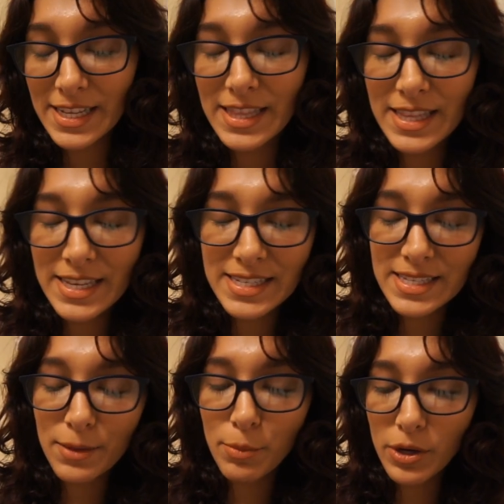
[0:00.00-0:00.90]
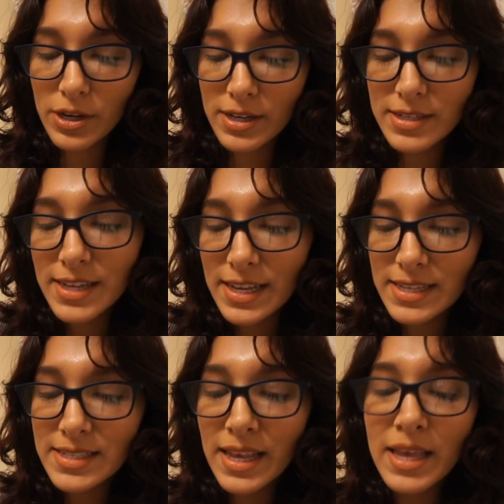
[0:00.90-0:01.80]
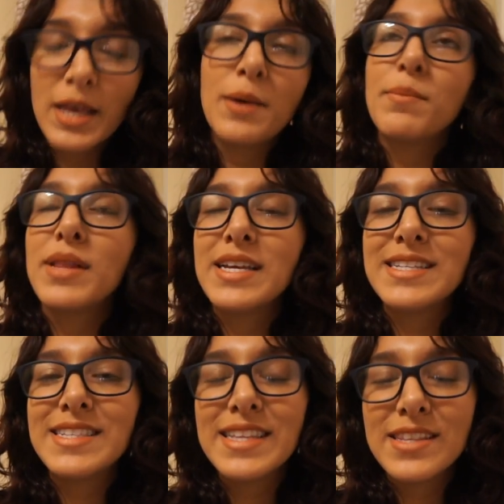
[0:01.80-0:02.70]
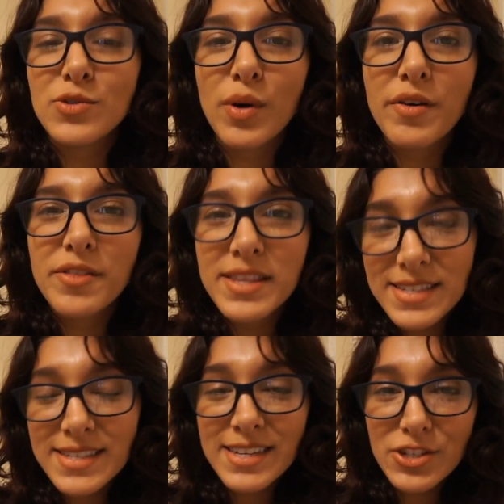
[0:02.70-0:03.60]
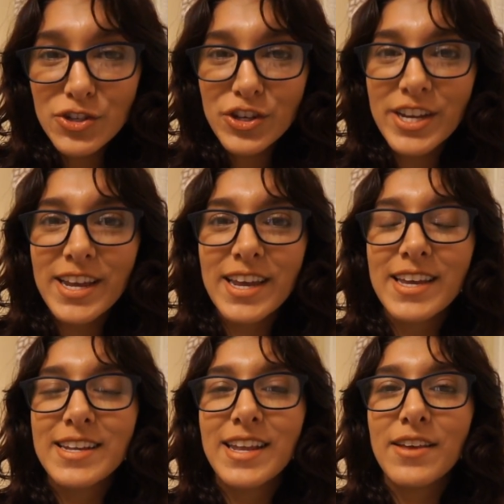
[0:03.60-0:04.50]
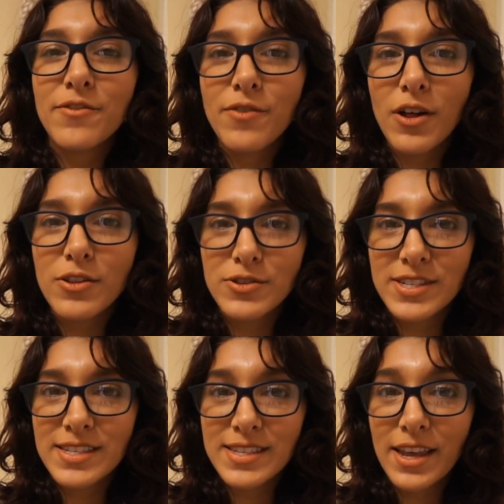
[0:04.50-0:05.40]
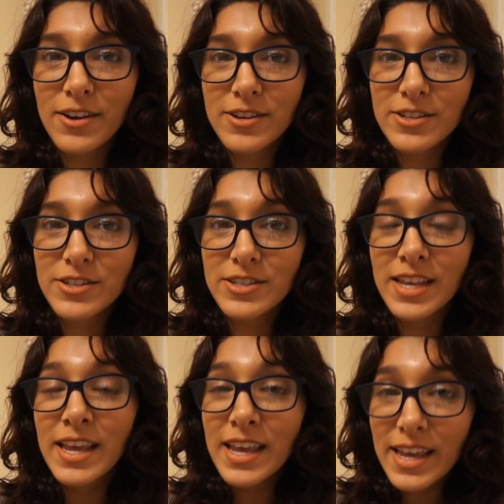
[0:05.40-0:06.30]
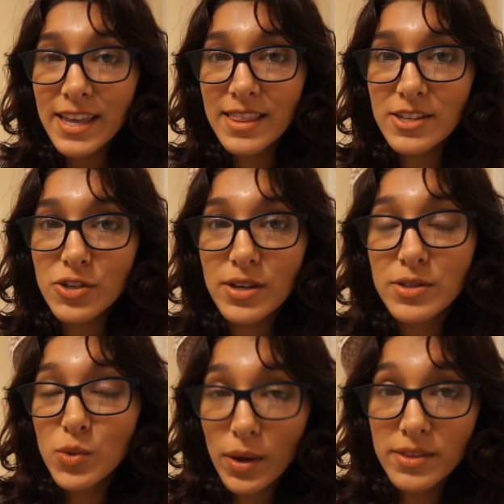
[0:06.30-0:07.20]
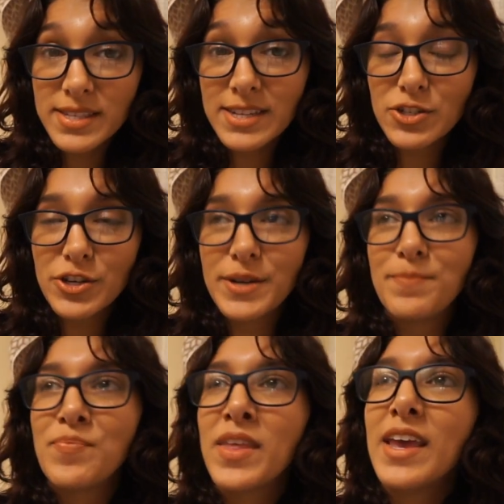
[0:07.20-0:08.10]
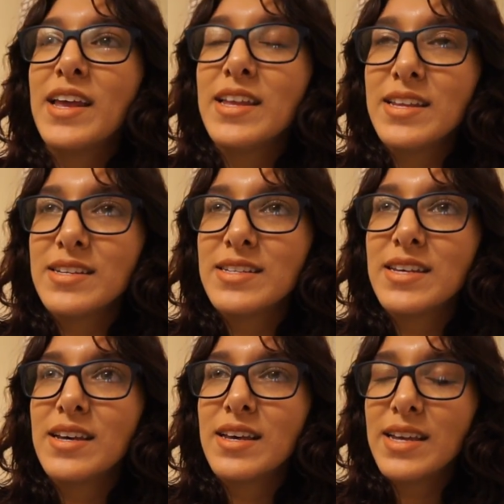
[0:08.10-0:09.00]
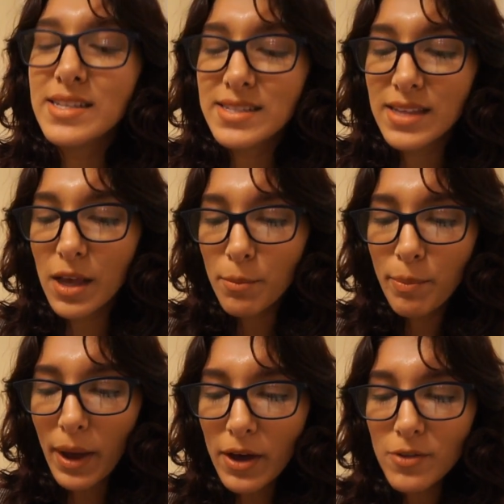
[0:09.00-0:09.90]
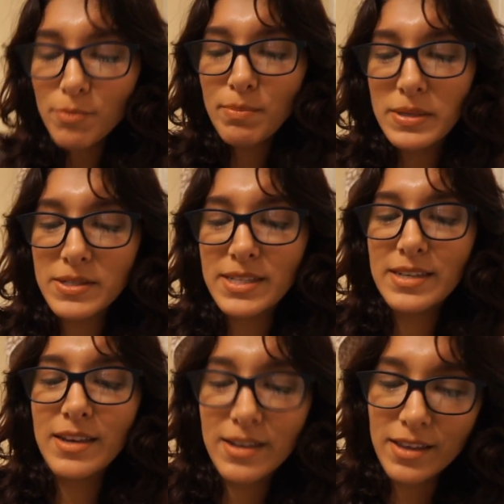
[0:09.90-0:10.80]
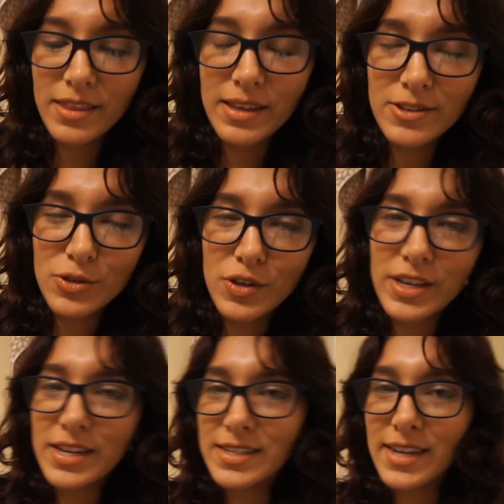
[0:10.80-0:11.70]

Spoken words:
And this book takes place in the 12th century and it follows these characters in the 12th century. And it's about building a cathedral in a